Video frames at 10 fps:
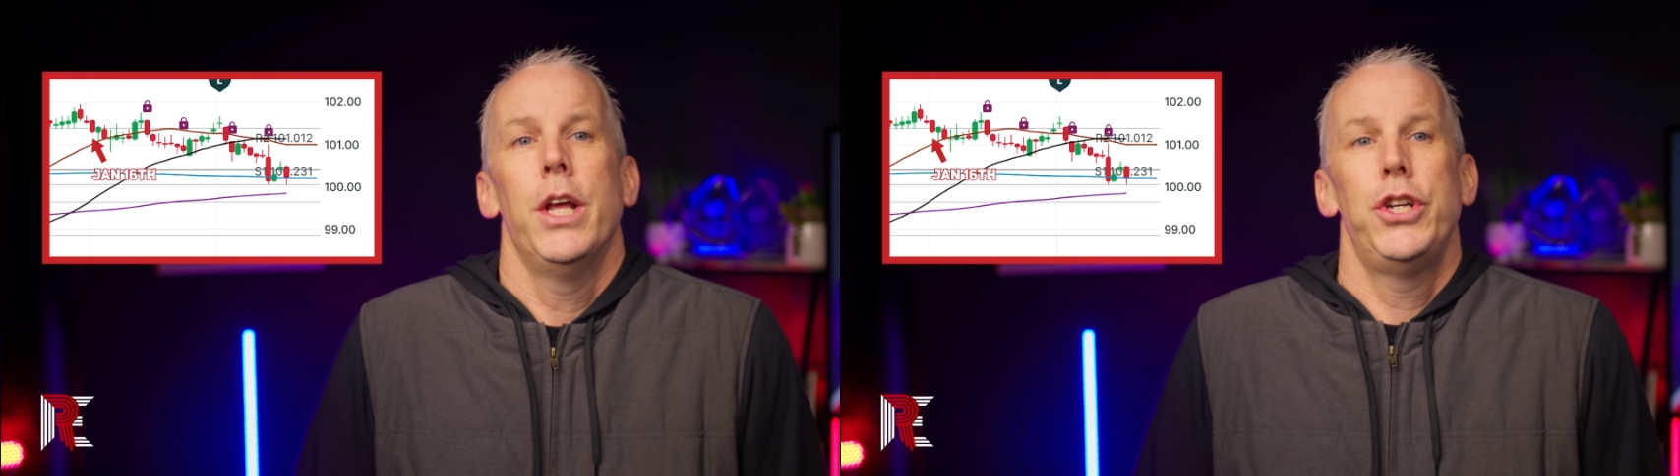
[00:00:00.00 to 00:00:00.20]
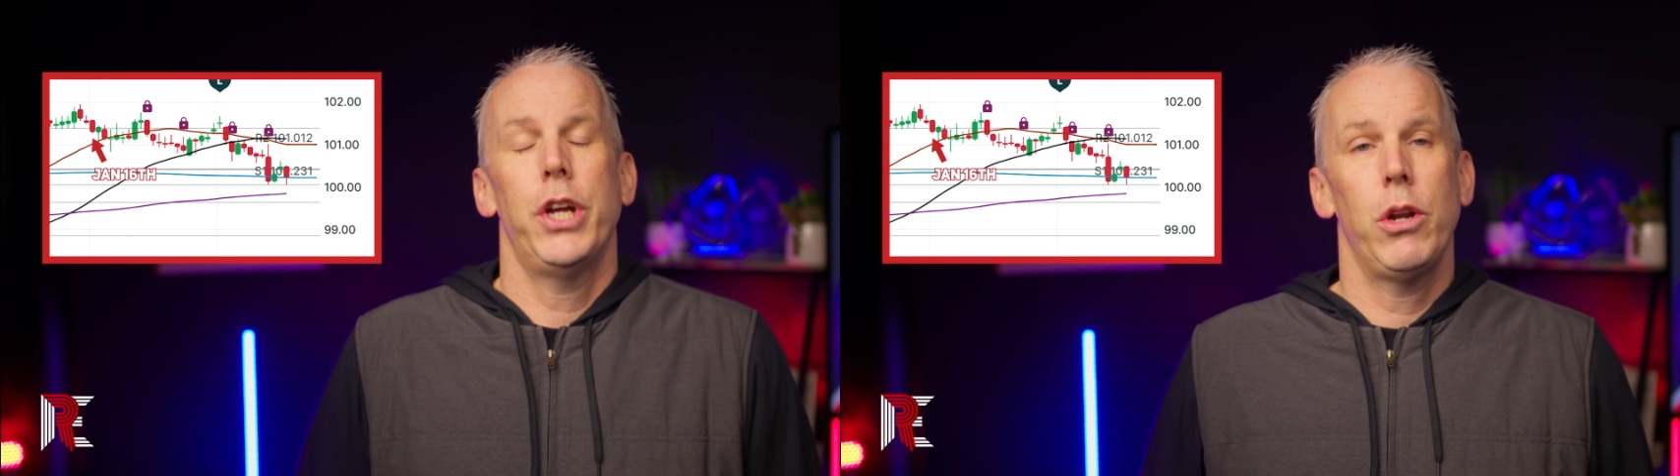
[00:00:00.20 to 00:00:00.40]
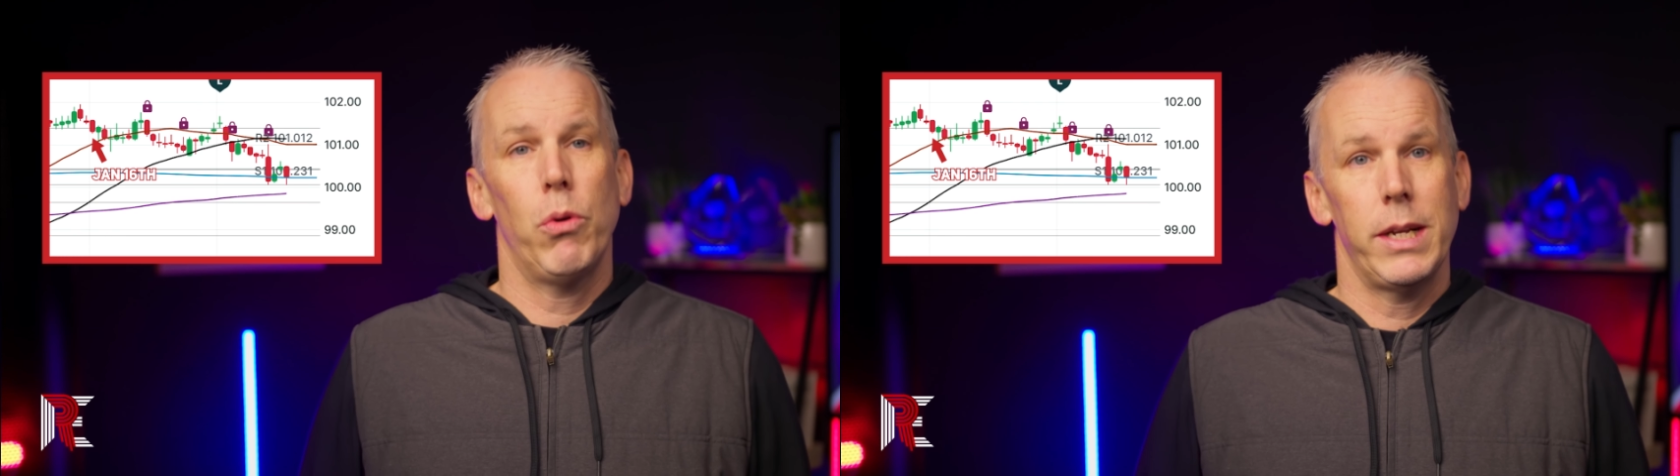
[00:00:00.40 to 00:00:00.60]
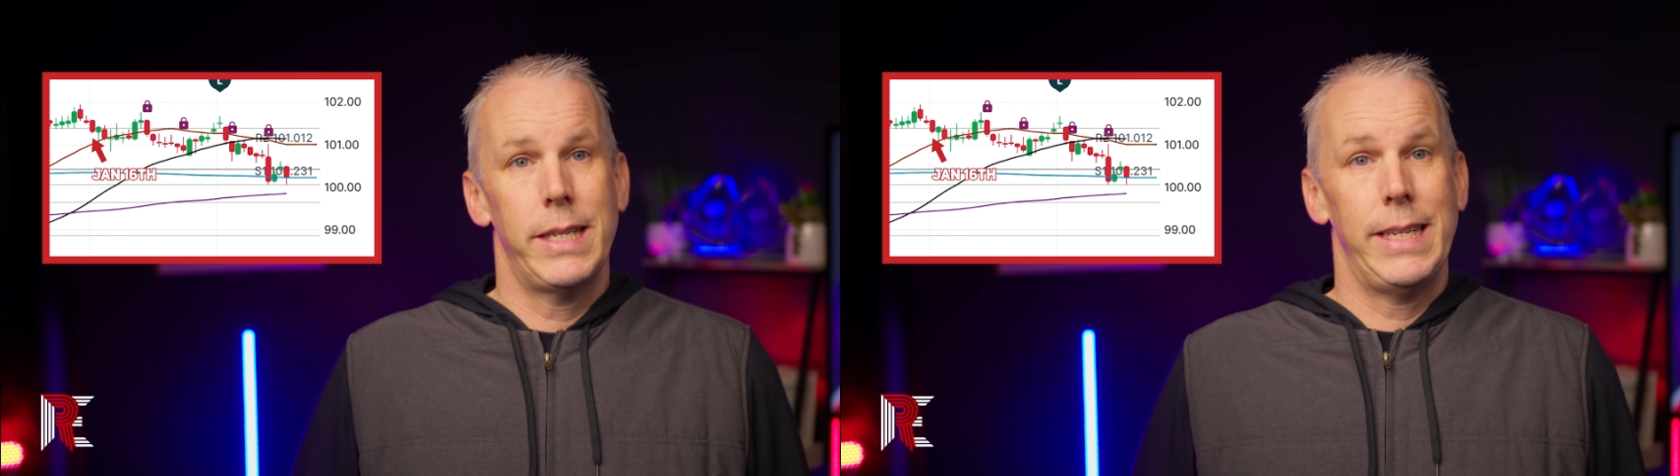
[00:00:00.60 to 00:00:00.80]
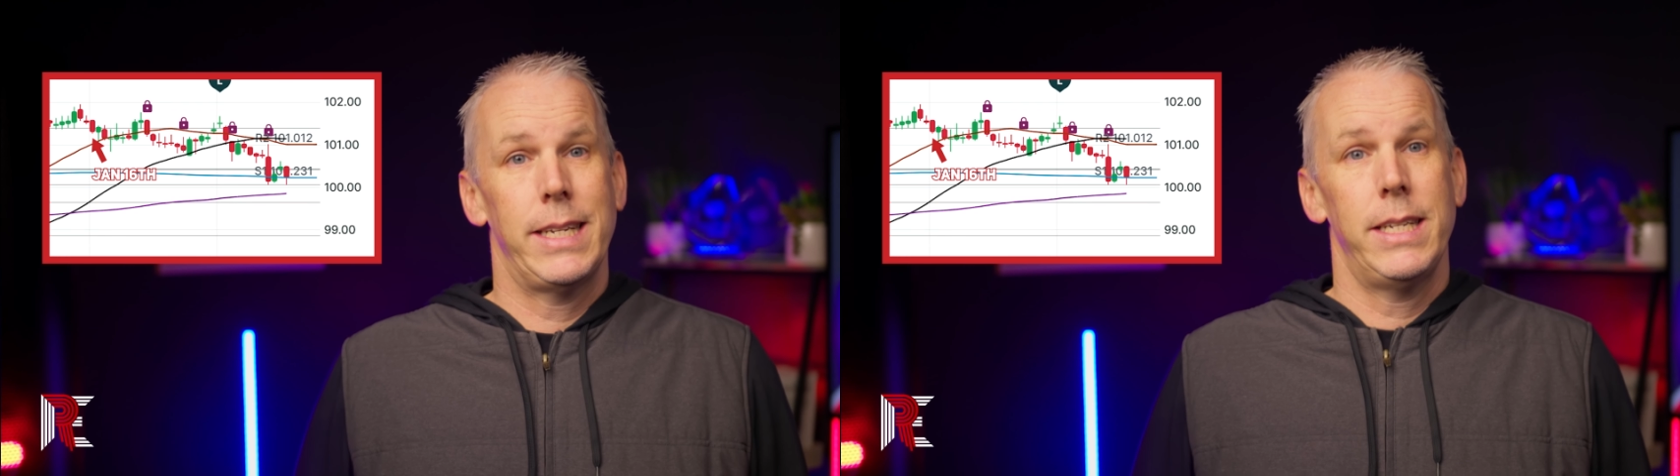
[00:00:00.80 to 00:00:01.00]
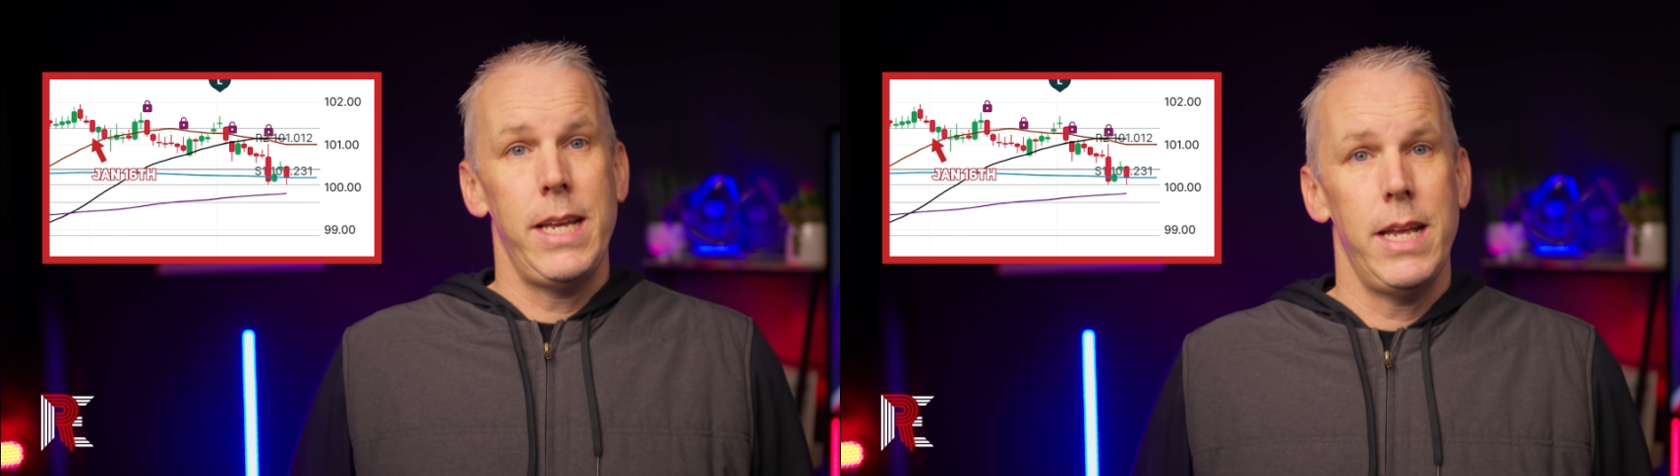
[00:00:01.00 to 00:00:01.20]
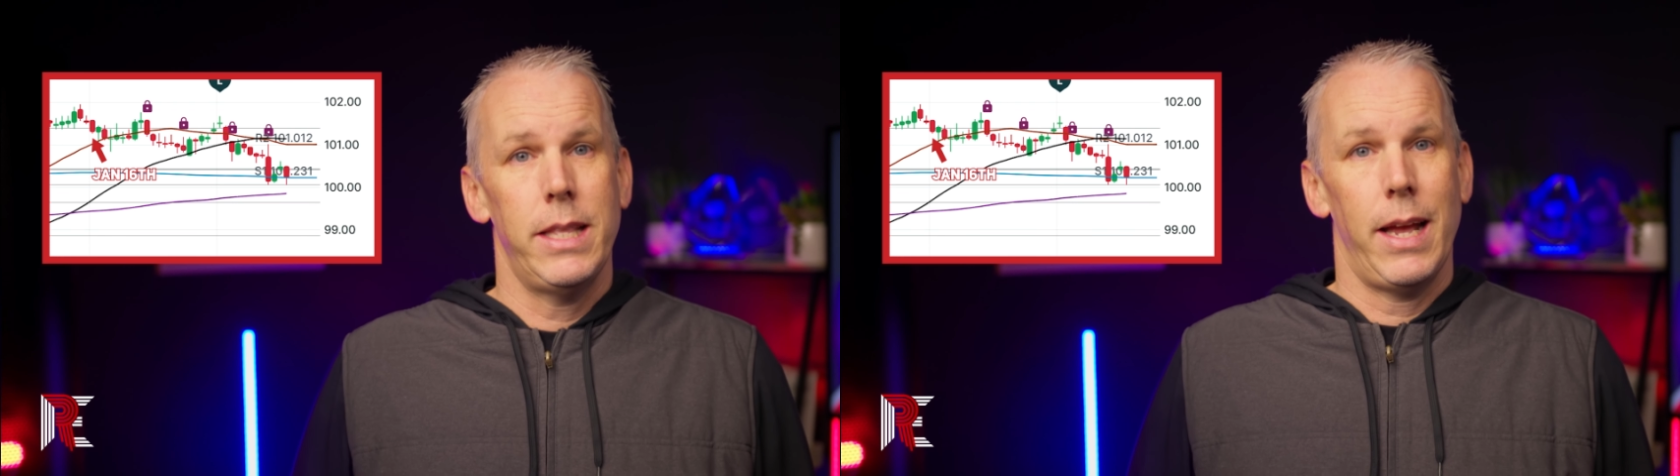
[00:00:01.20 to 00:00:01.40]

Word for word: January 16th,